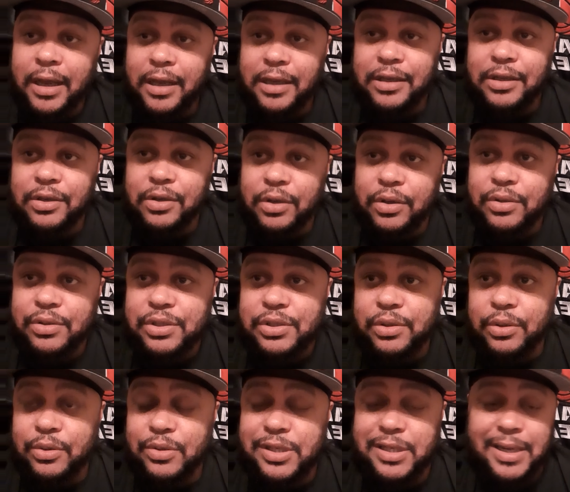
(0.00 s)
You know,
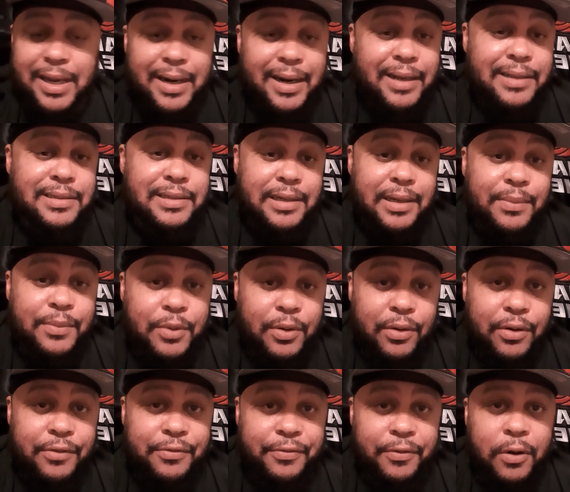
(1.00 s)
so shout out to them
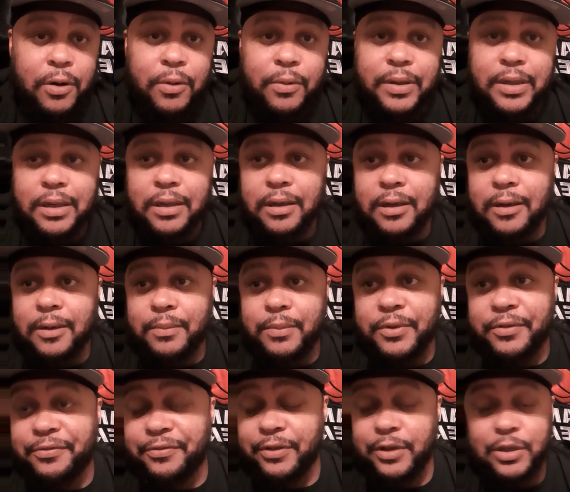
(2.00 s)
going forward.
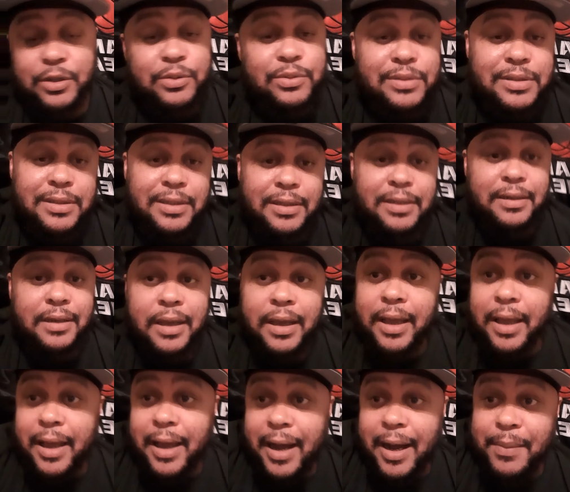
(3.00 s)
But for Houston,
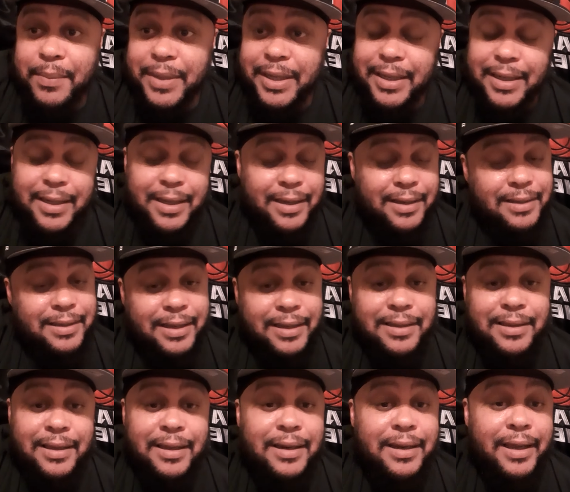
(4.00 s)
I mean, they
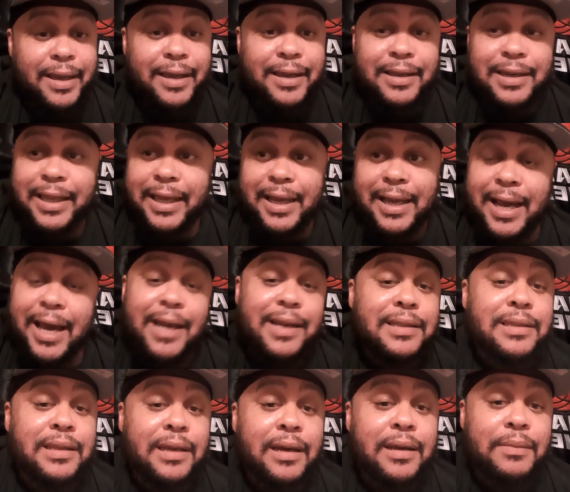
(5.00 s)
got
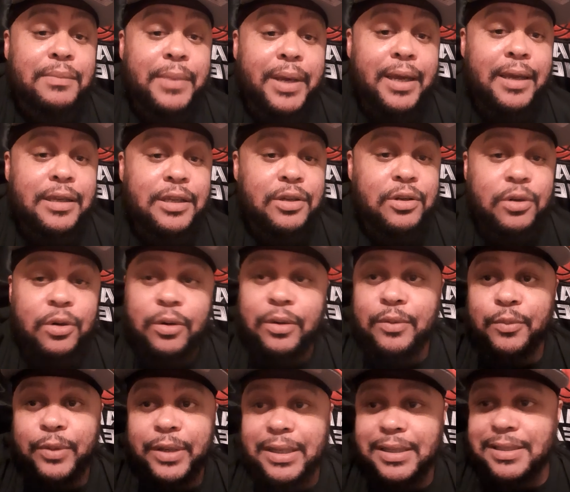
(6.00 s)
it done, man. You know,
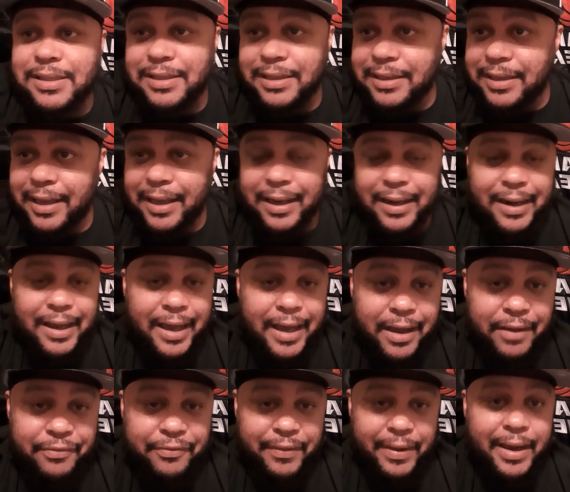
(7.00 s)
we could sit there,
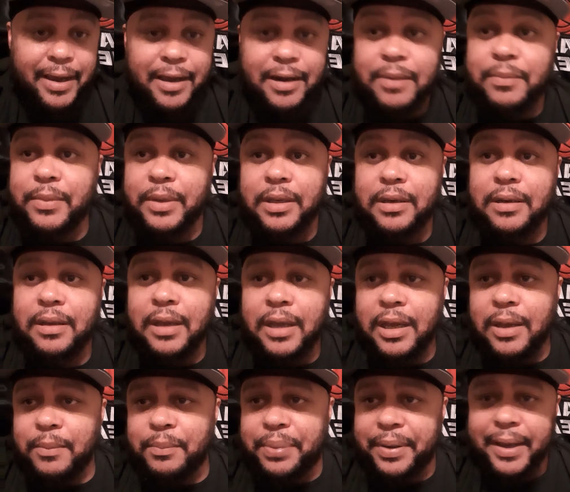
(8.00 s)
laugh at them and
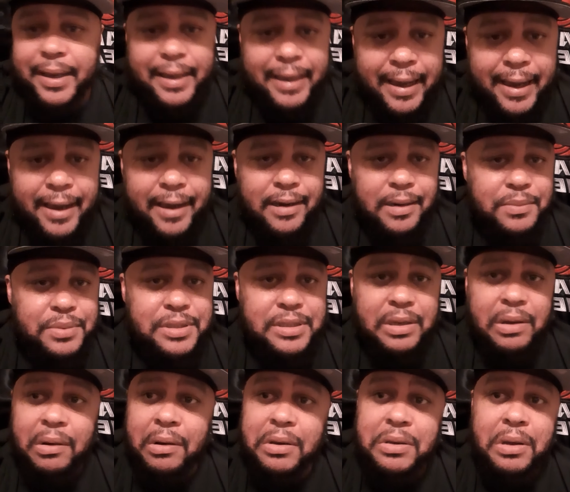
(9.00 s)
pick at them, say,
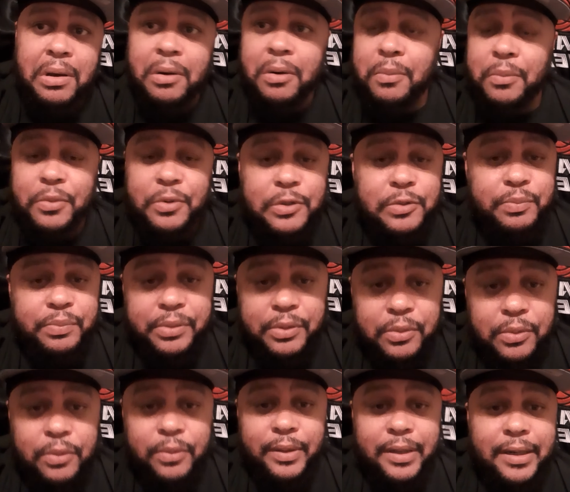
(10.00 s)
oh, y'all almost
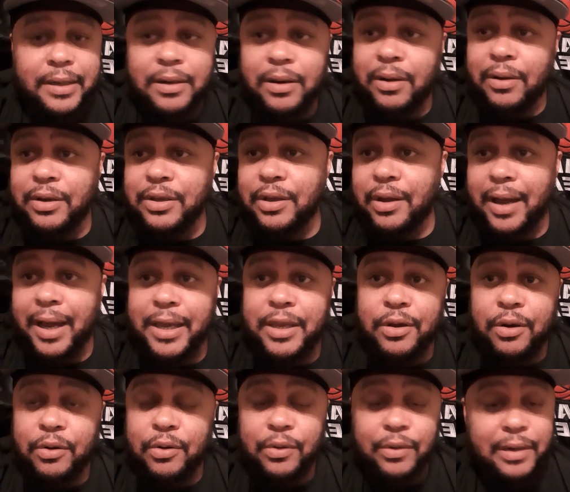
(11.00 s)
blew it and all y'all, how
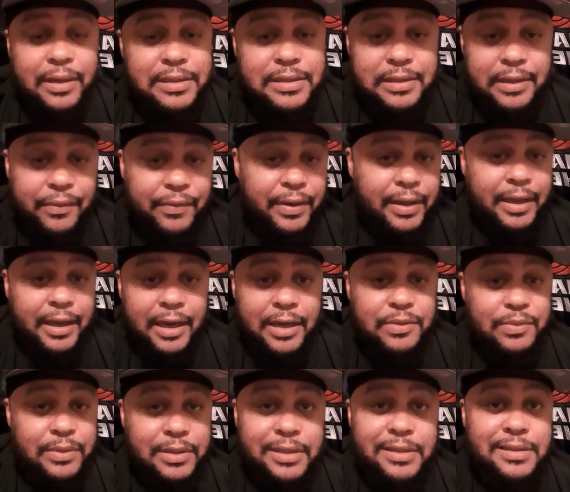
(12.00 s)
y'all go to seven
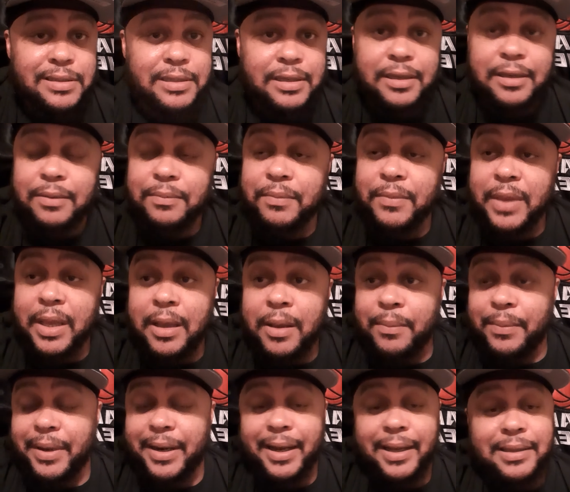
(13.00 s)
games with this team.
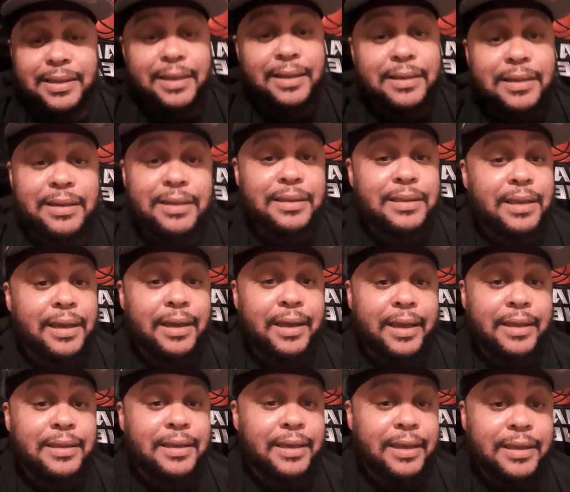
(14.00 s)
But at the end of
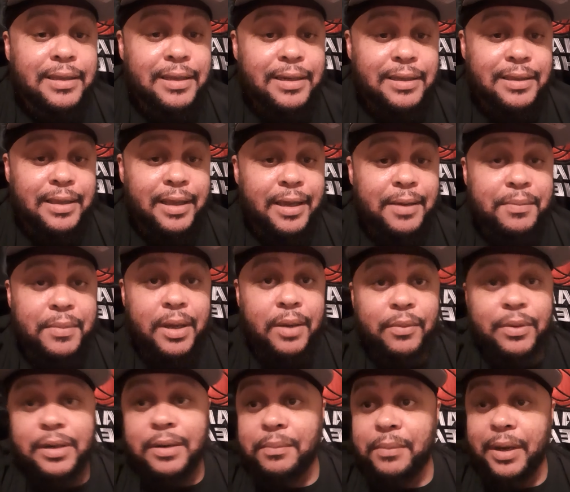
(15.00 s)
the day, man,
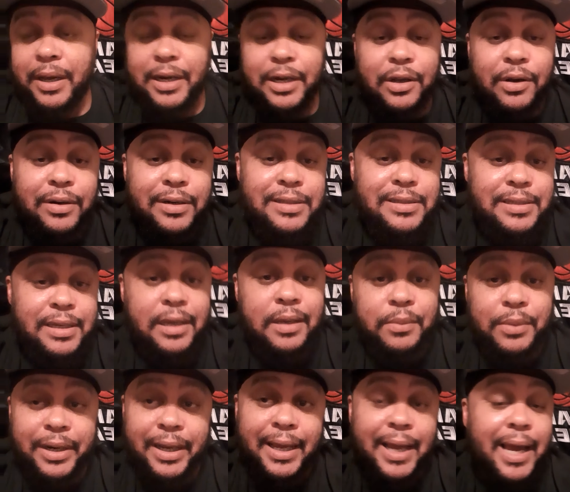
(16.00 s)
when the money on the
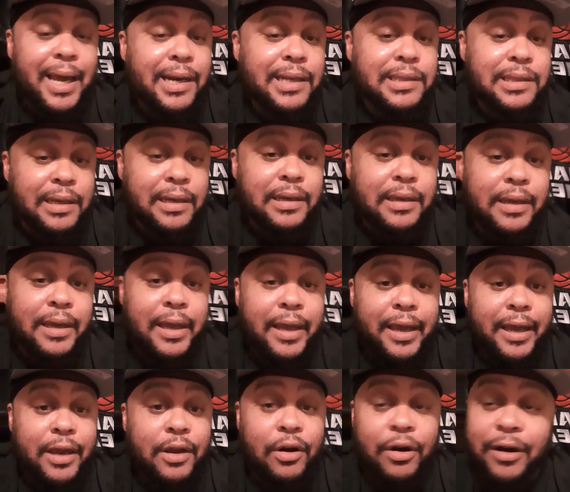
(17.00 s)
table, they got it done.
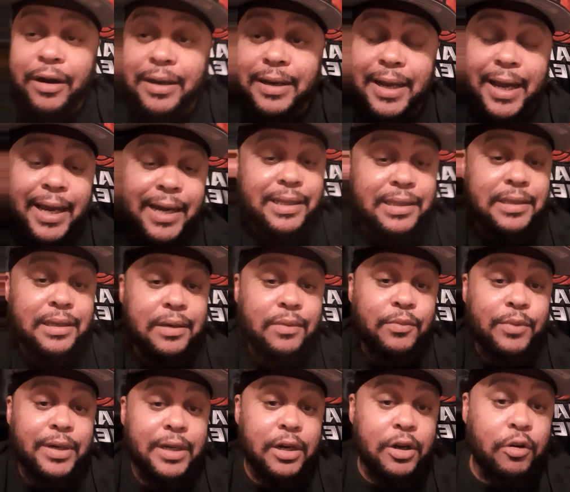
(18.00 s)
And Harden got it
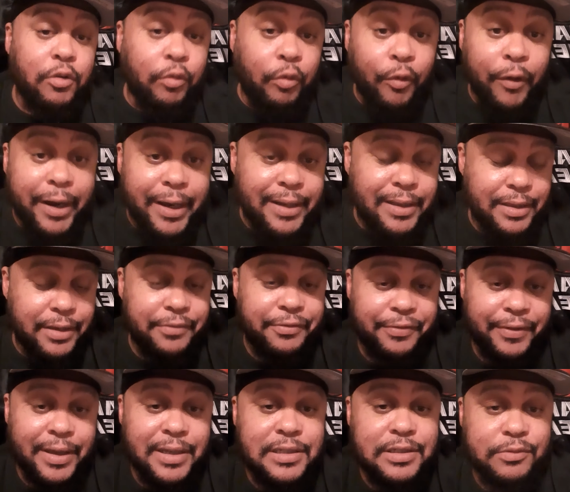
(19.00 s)
done with a great
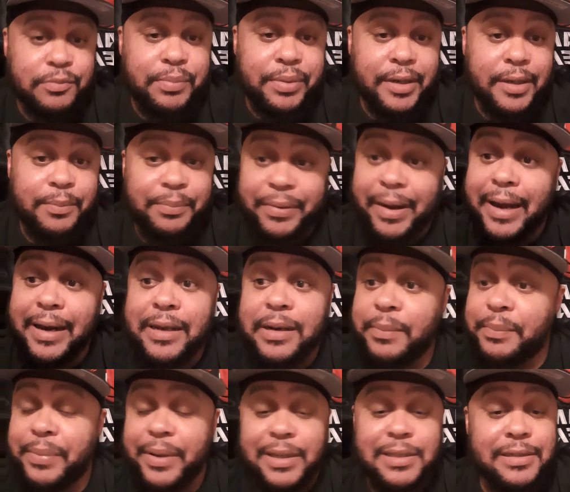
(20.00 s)
defensive play. Probably the
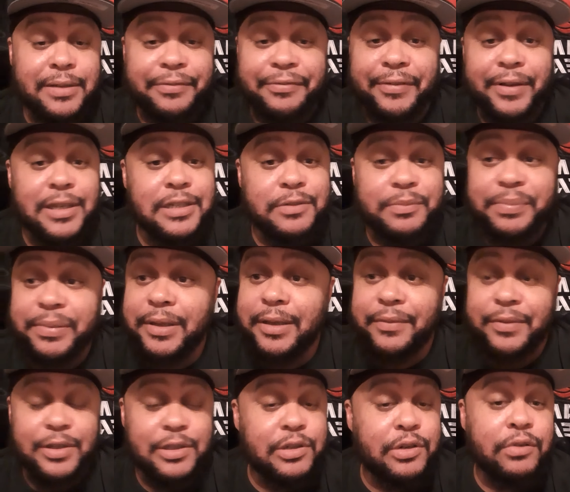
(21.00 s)
best defensive play
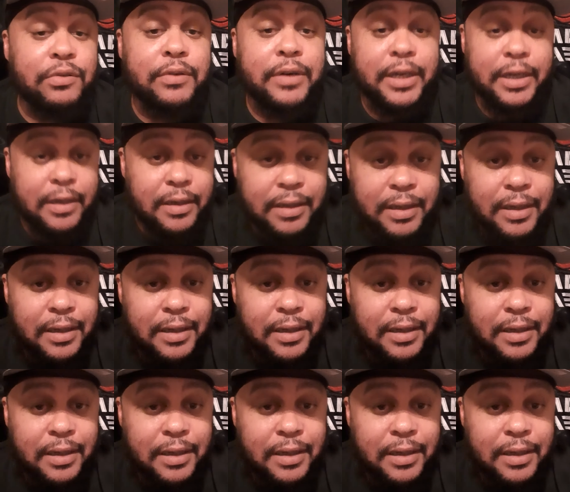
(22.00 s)
of his career.